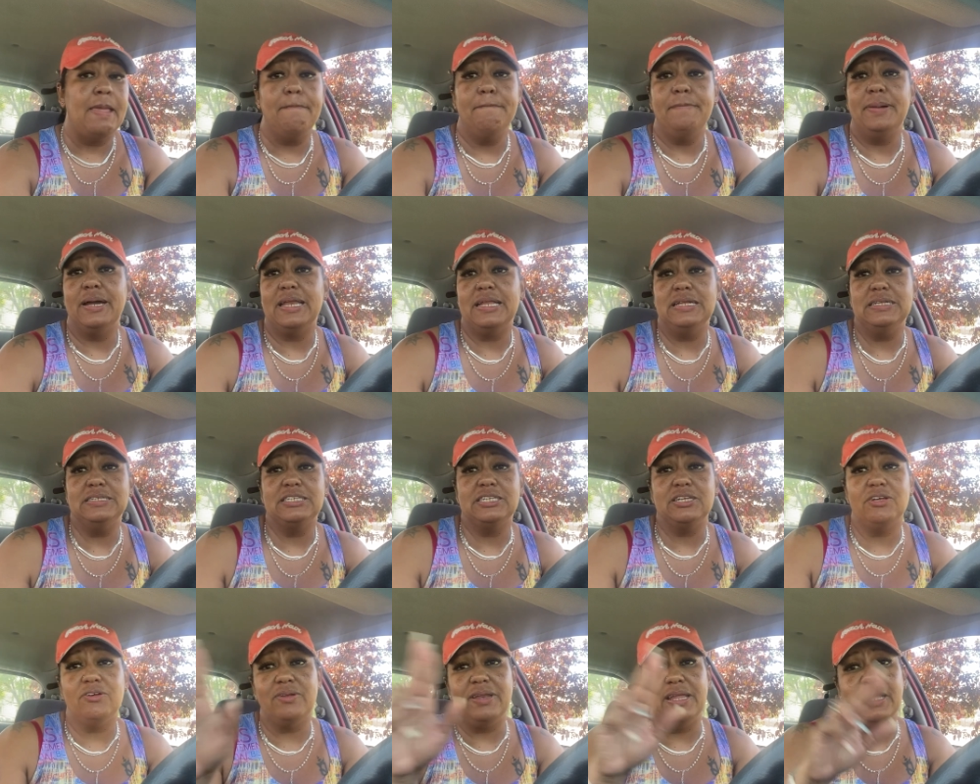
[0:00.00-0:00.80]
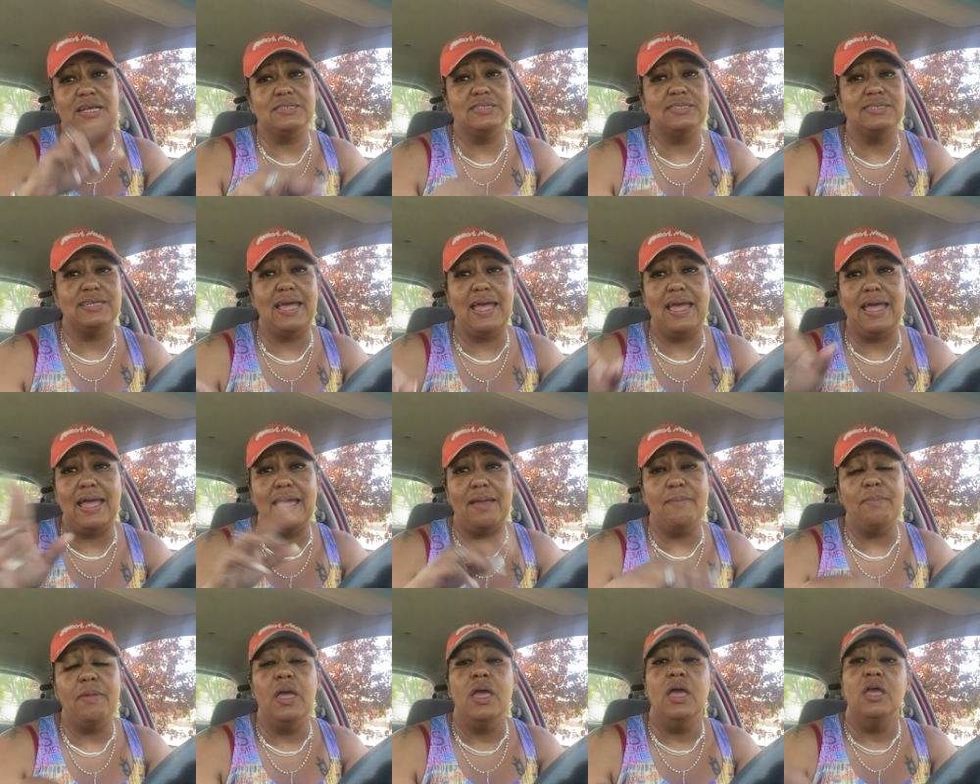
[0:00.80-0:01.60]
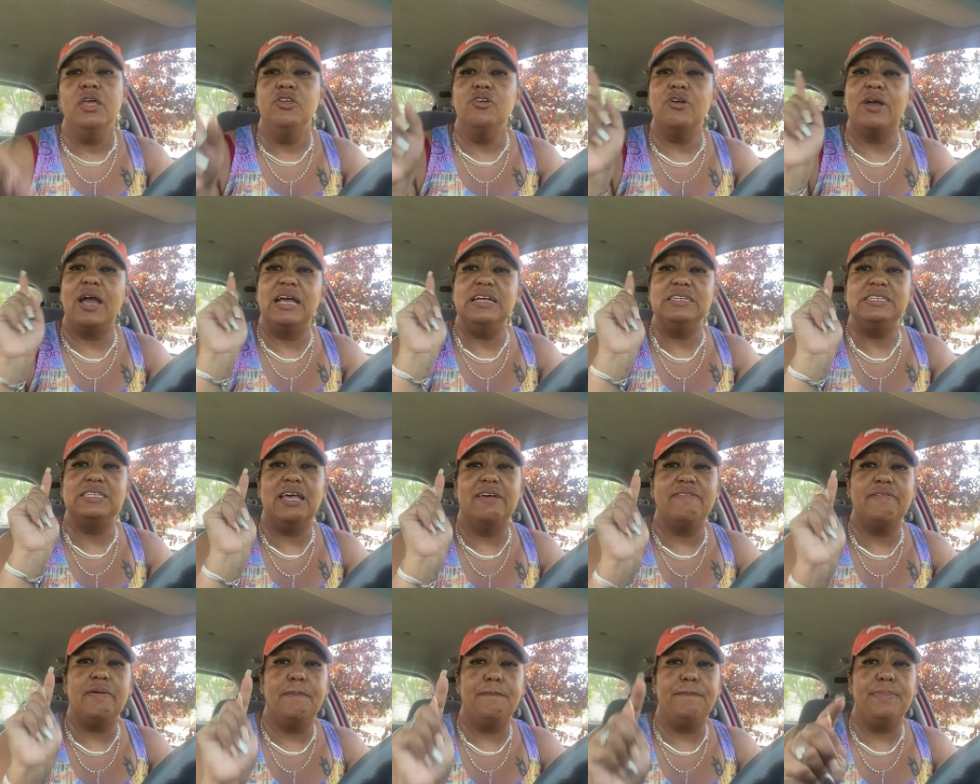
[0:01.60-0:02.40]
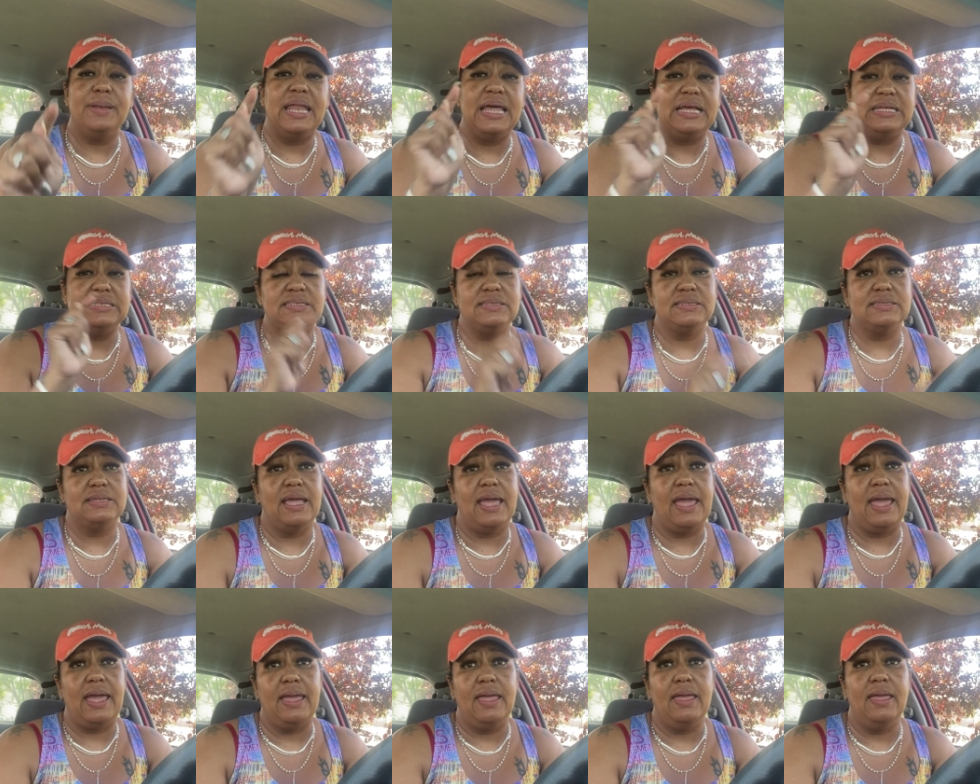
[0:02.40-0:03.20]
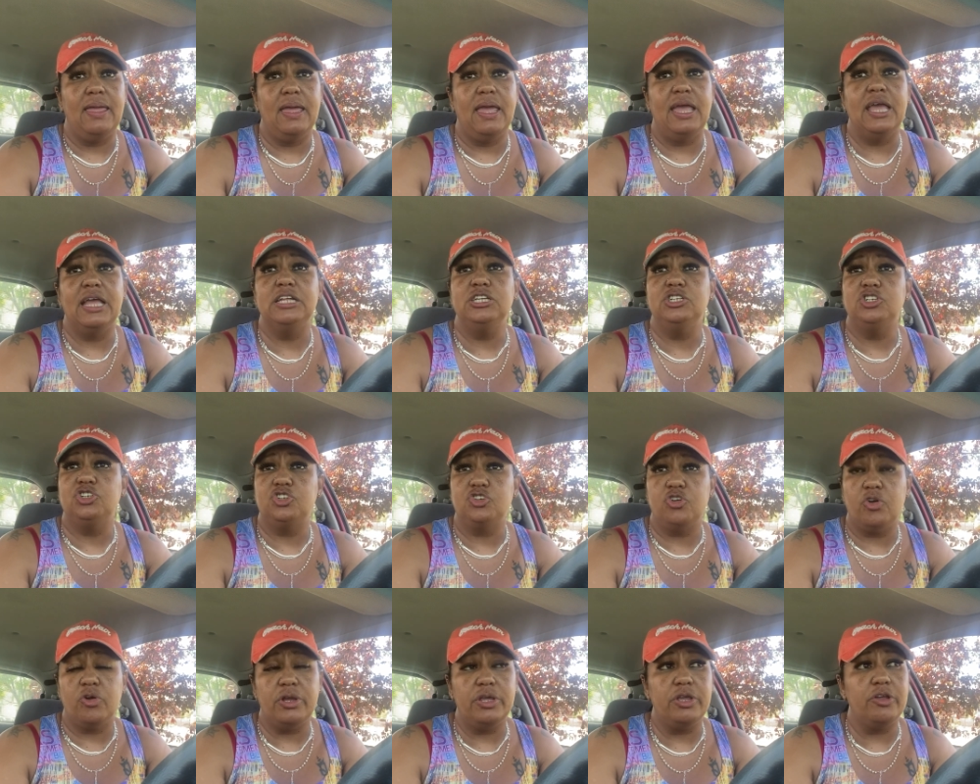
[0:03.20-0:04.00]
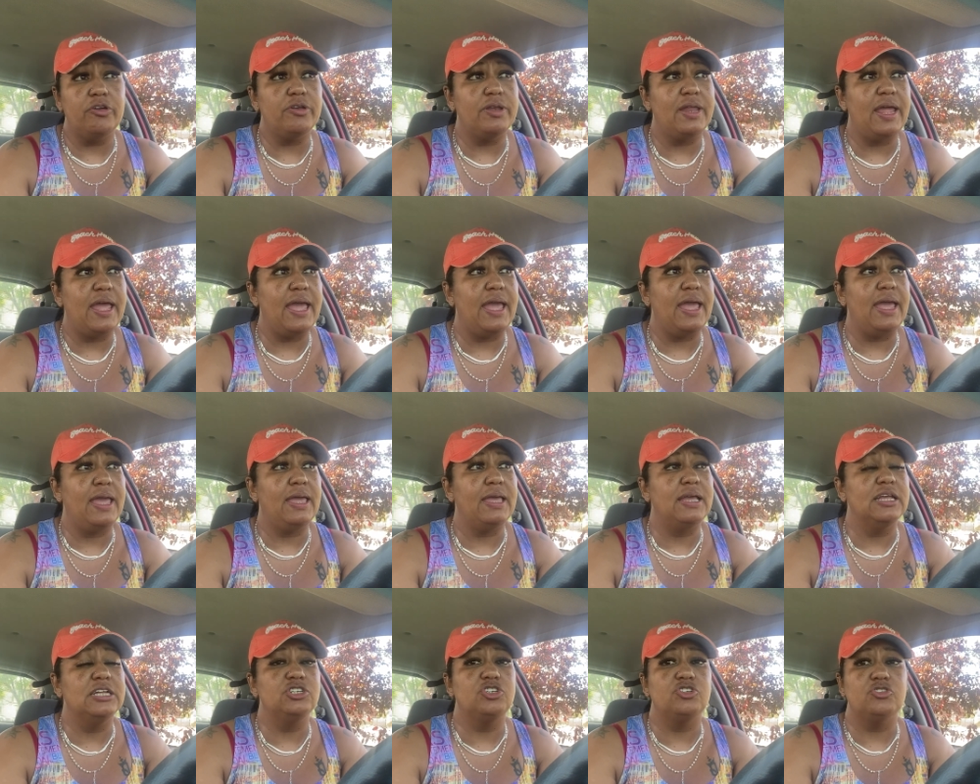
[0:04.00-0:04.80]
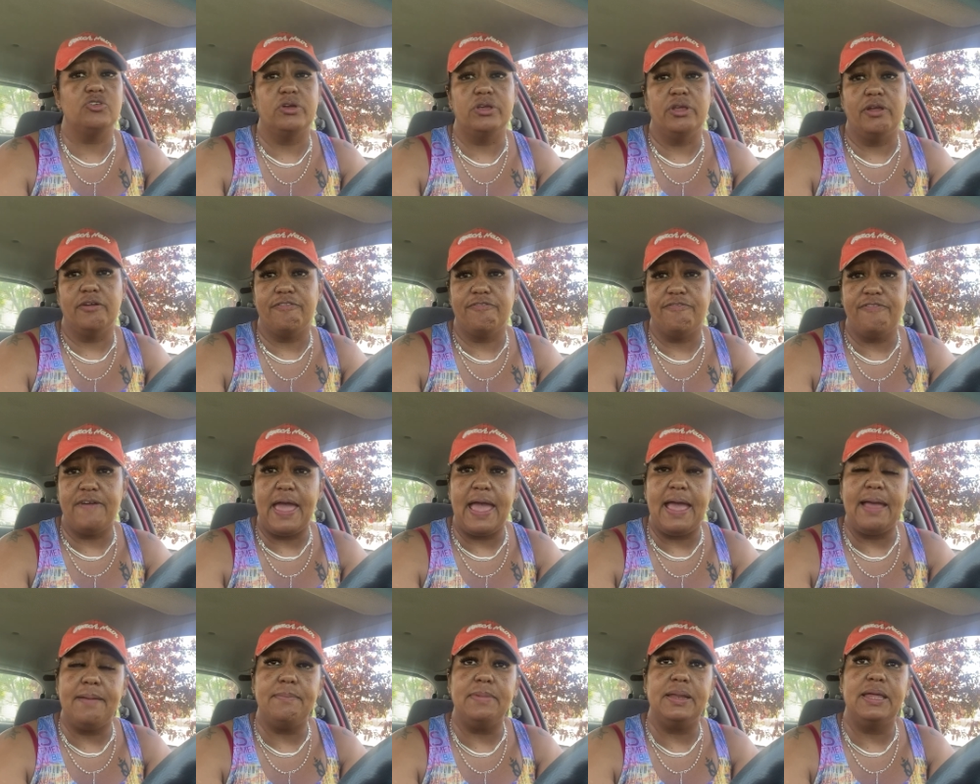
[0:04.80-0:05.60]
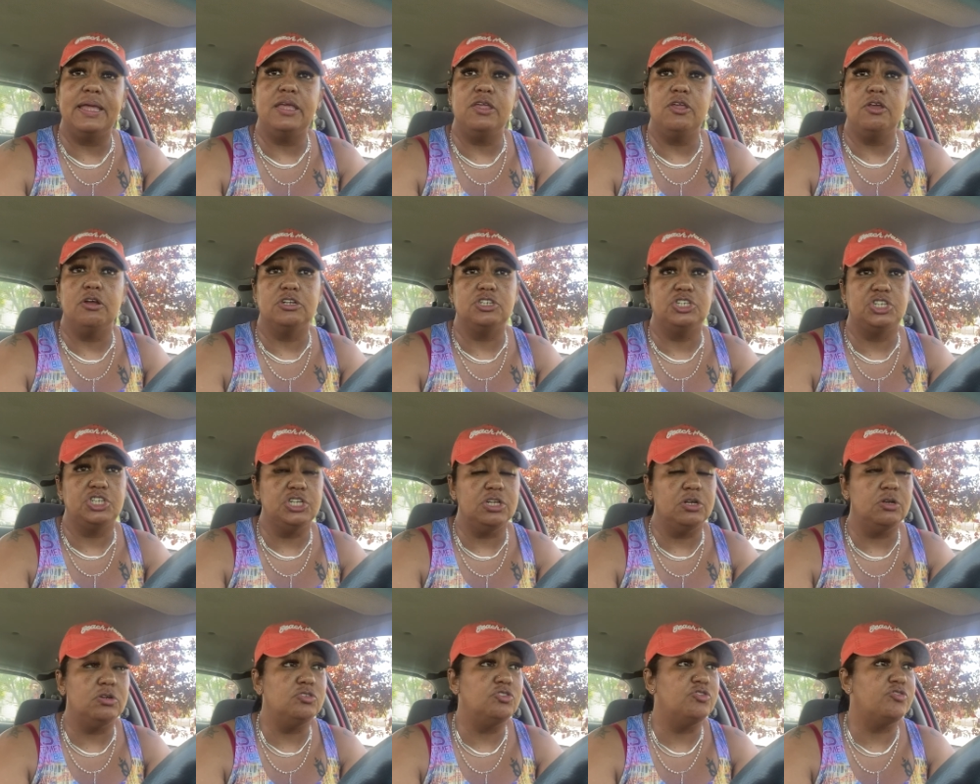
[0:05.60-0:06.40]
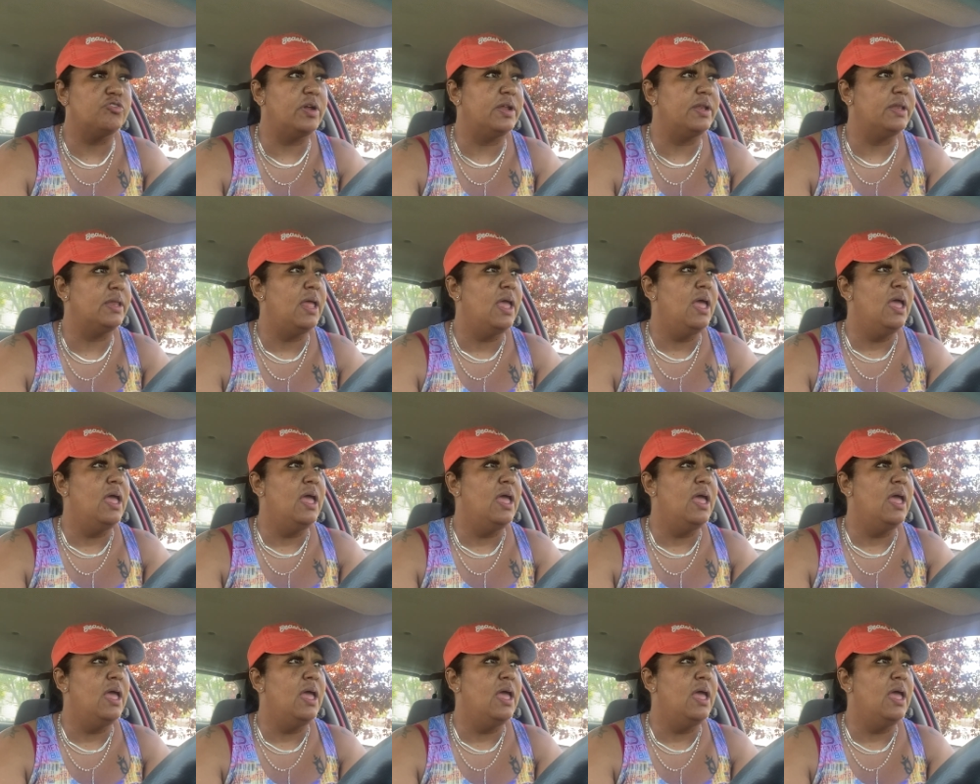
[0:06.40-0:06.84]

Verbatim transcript: But until next time, you guys have a blessed day. Enjoy your day. Enjoy your family, your children,